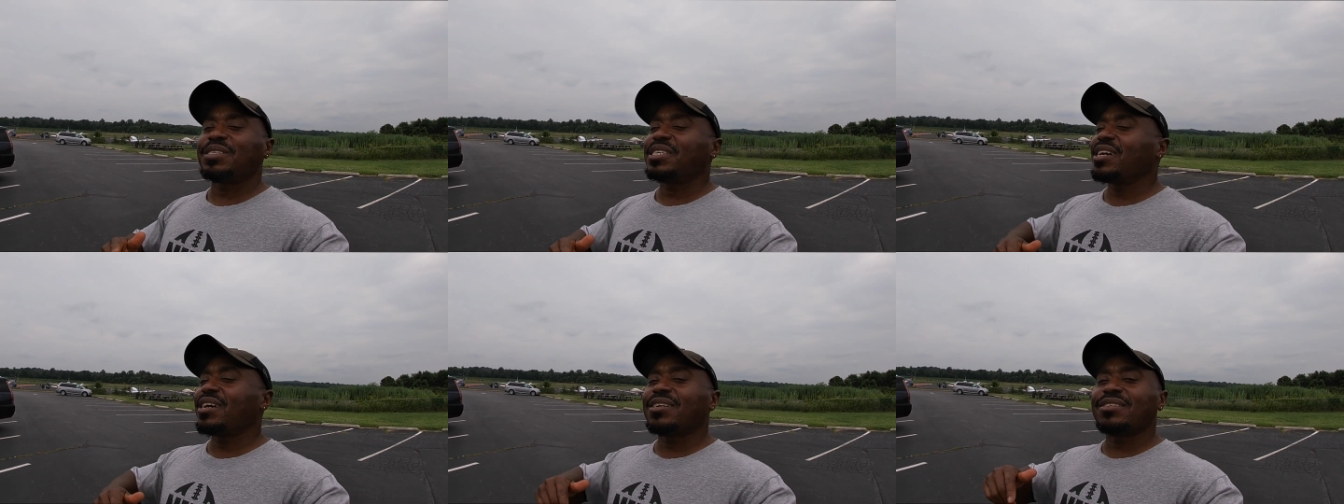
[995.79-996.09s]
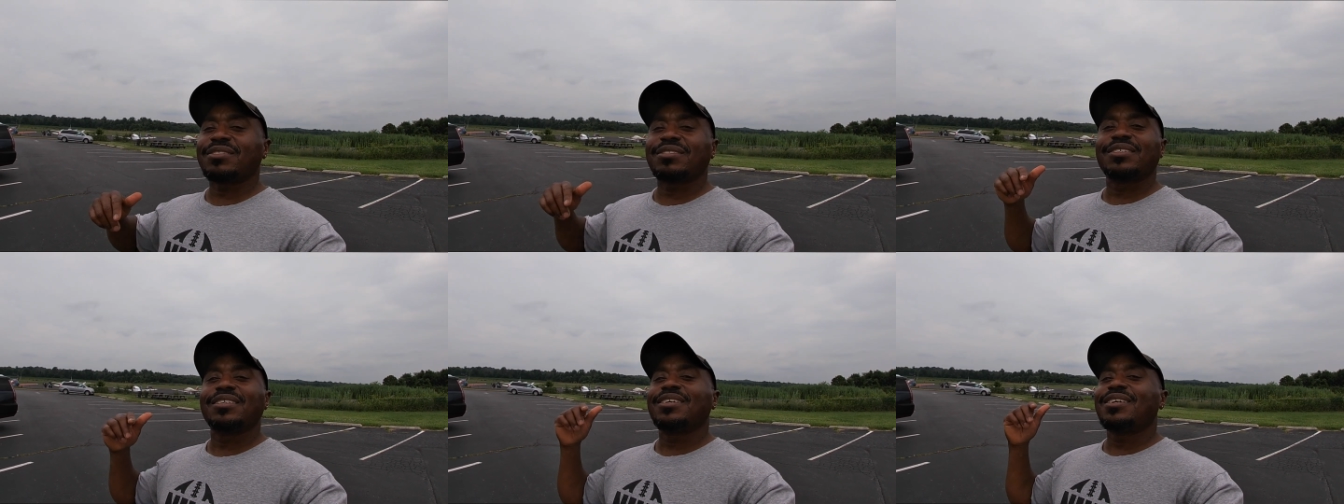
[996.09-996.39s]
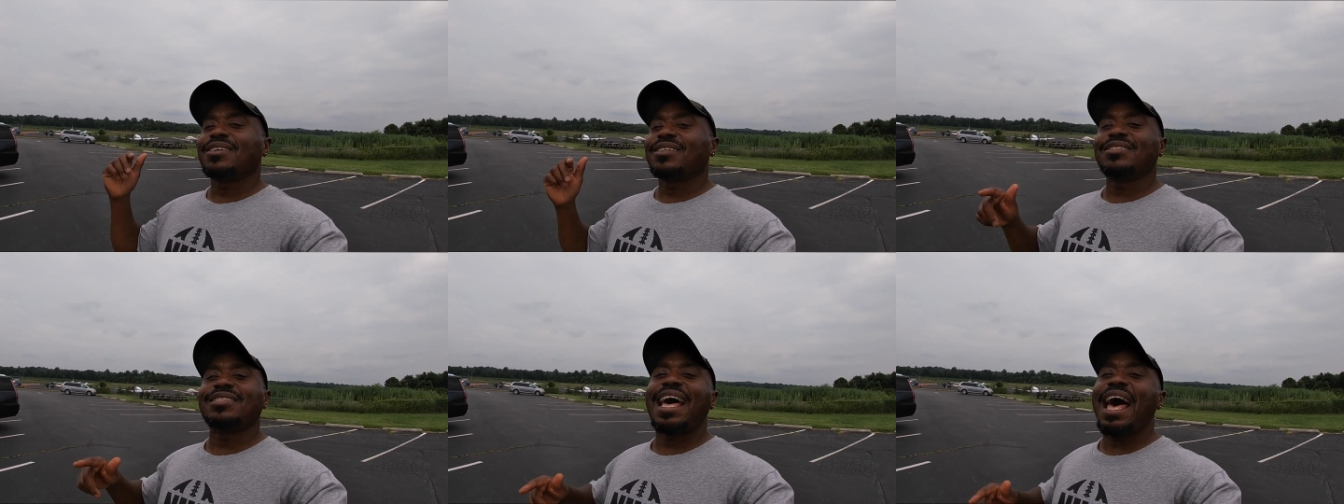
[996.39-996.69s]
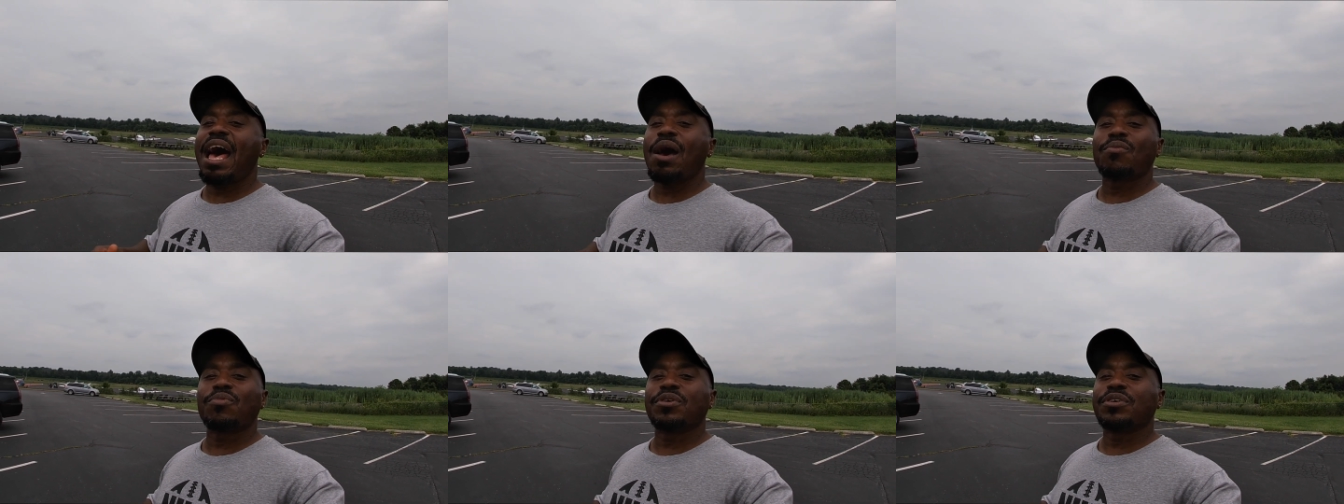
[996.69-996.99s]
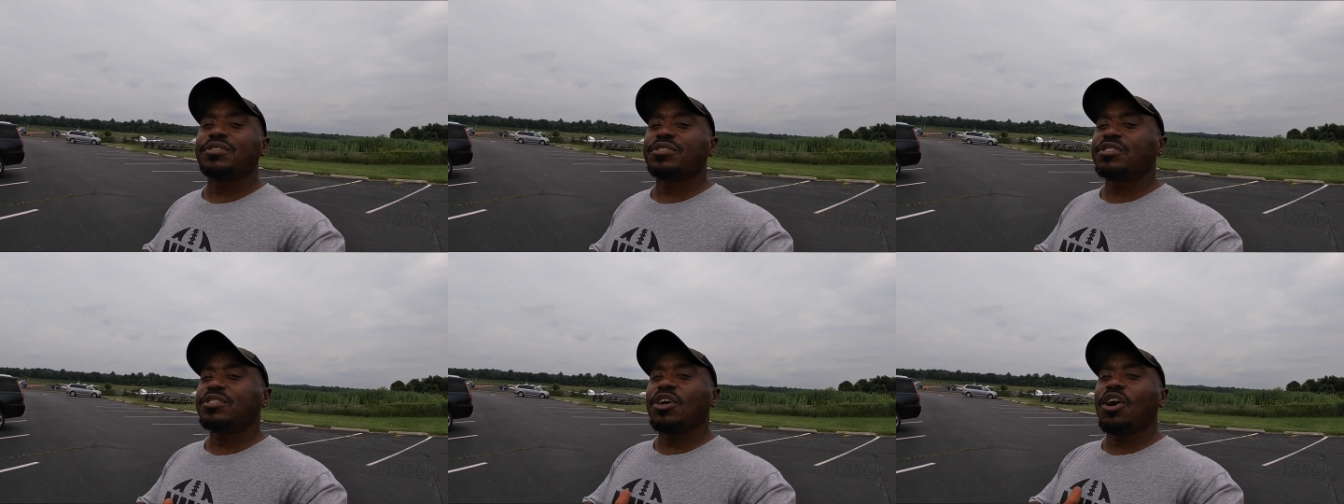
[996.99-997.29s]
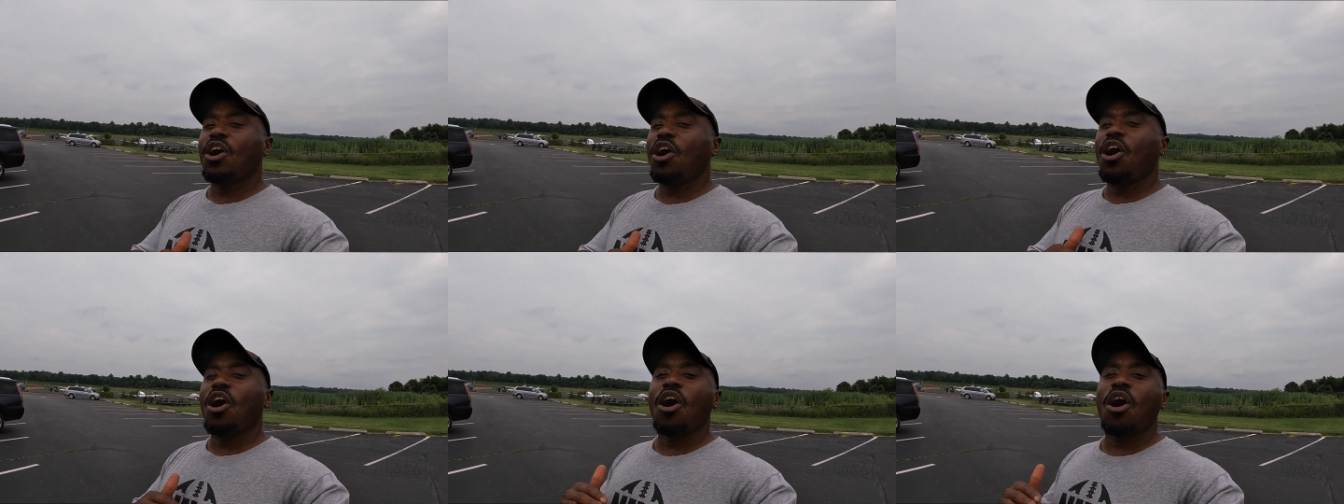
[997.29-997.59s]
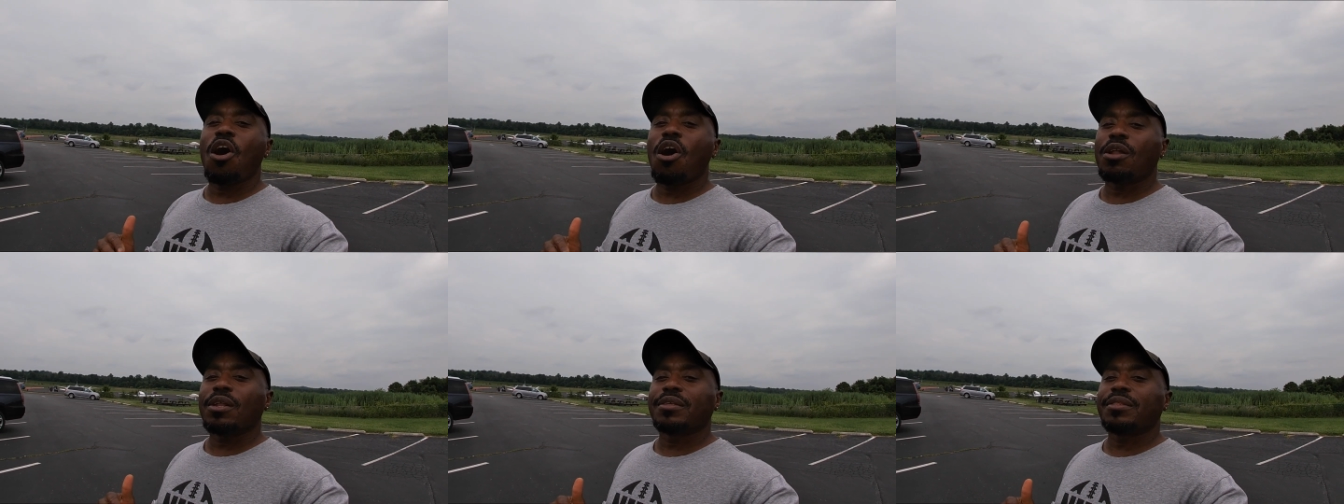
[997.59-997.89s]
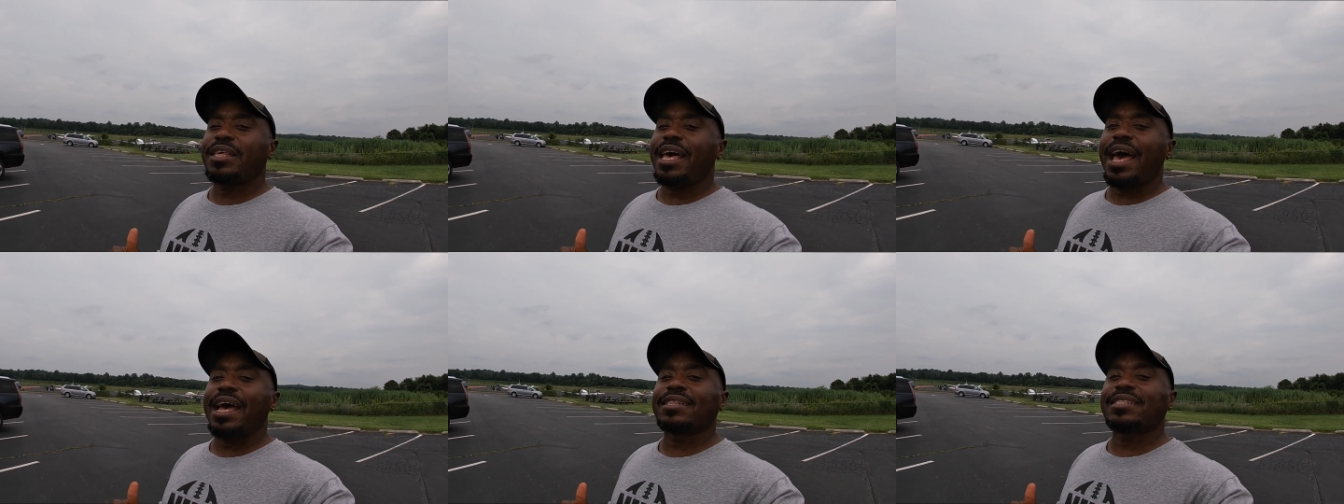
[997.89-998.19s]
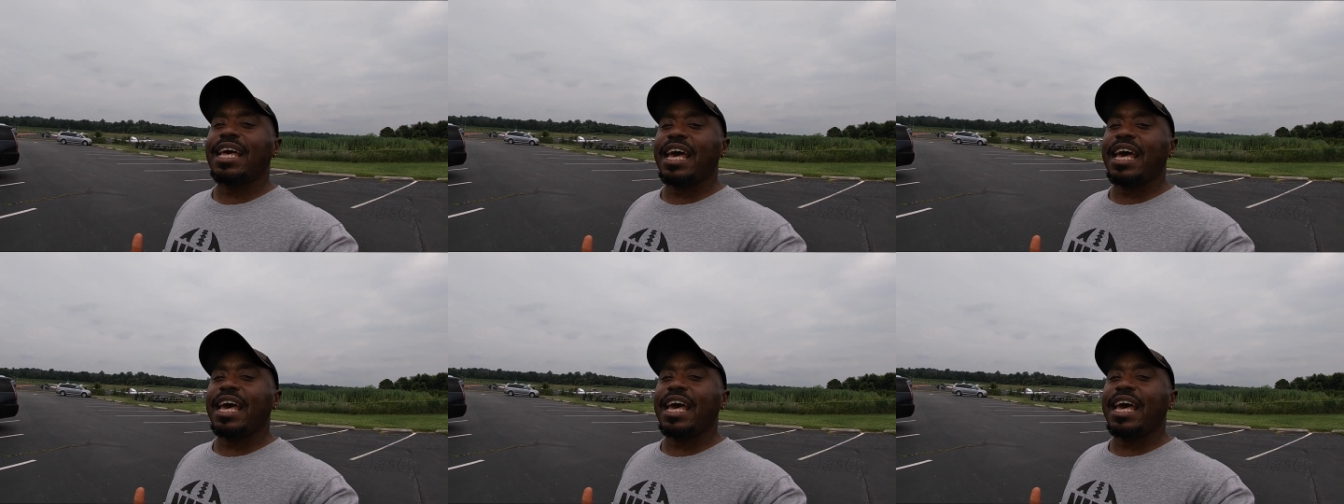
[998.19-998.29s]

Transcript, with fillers: because that was all of that.